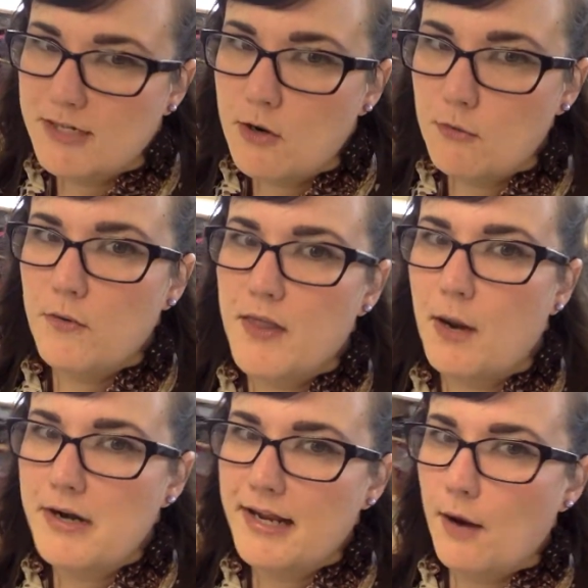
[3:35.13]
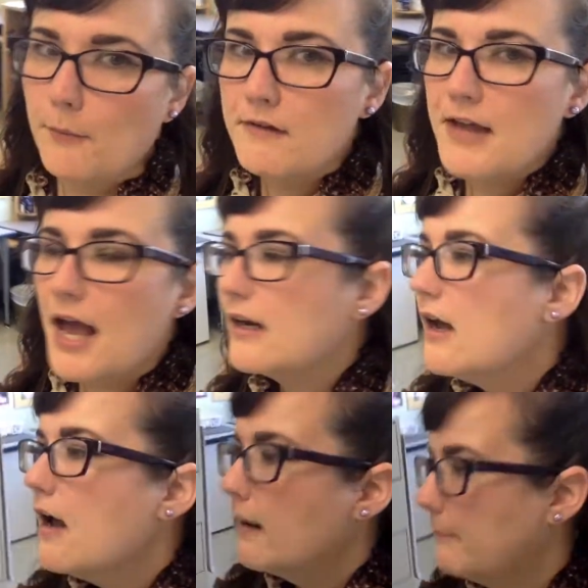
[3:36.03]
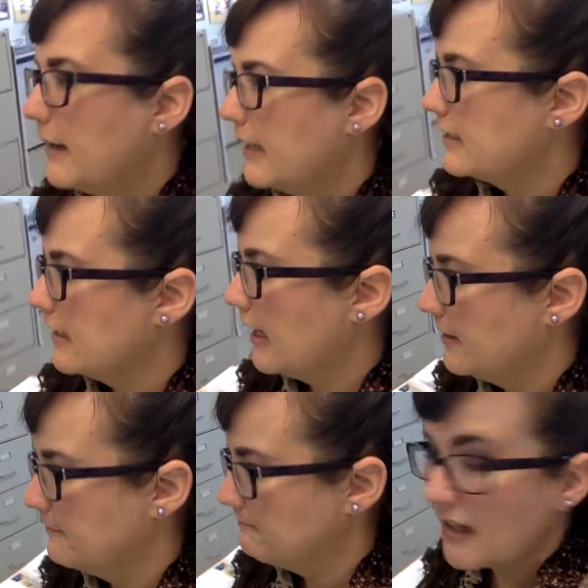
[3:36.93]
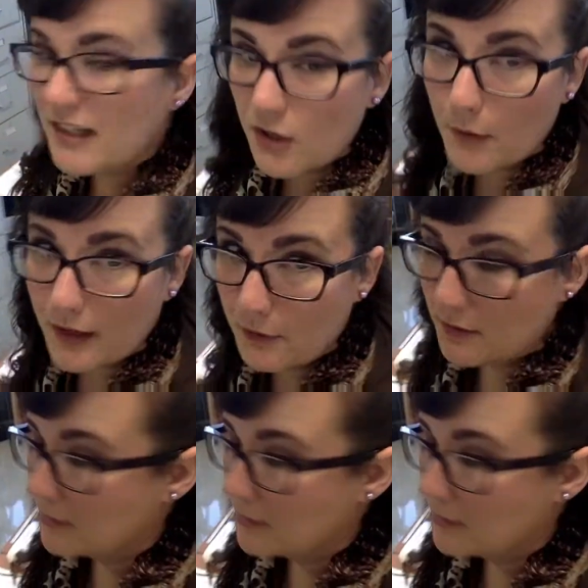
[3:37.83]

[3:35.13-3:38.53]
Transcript: I don't know that I want to get rid of yet, but that I don't want out in the